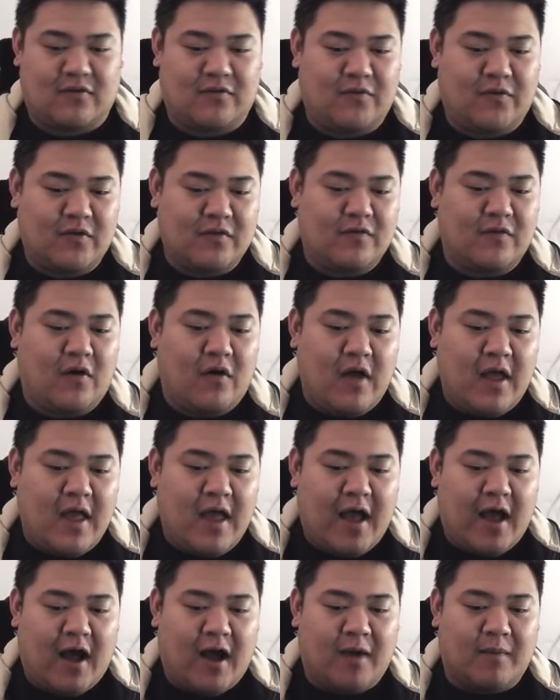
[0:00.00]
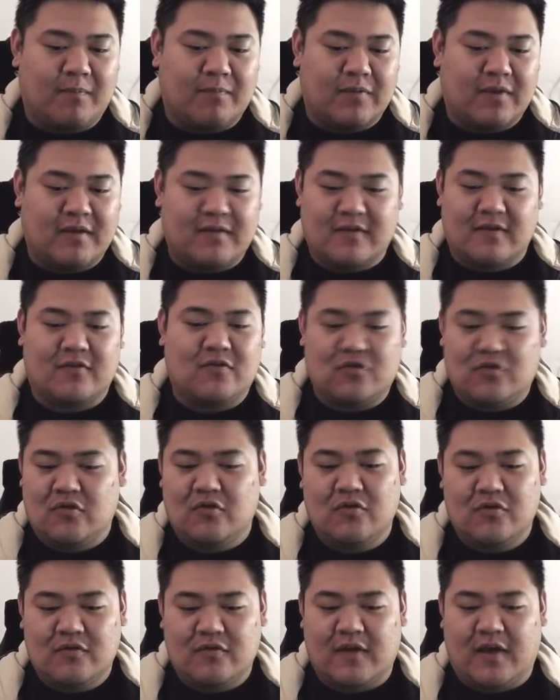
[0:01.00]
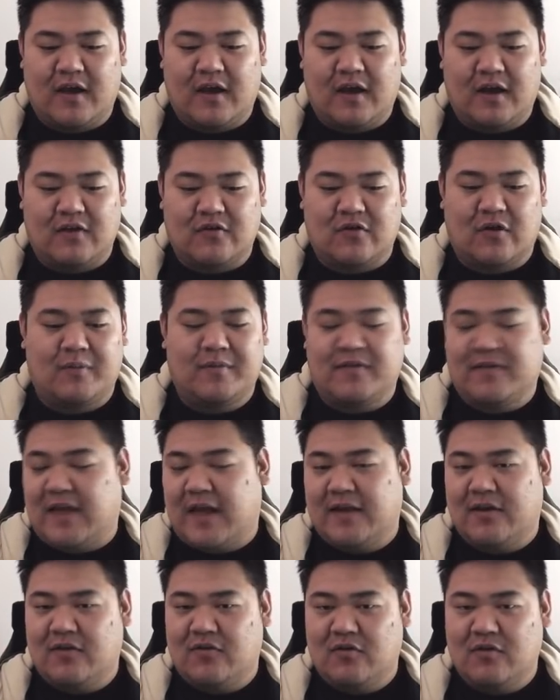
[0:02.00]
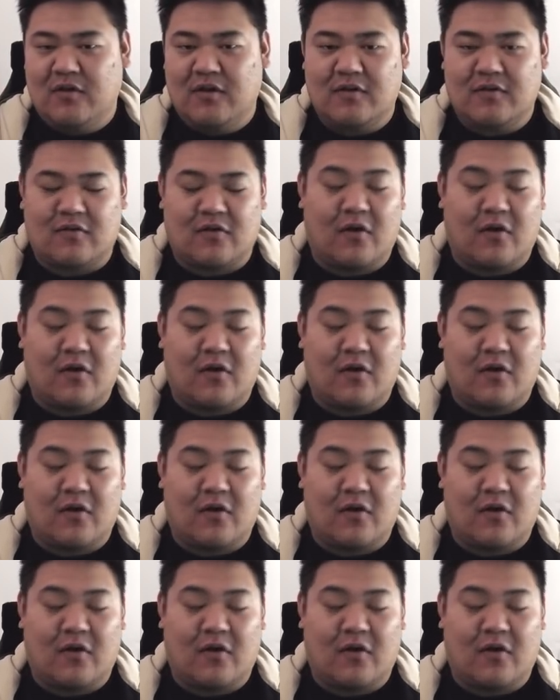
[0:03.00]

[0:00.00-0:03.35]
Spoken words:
So first of all, it says choose a job standard unit.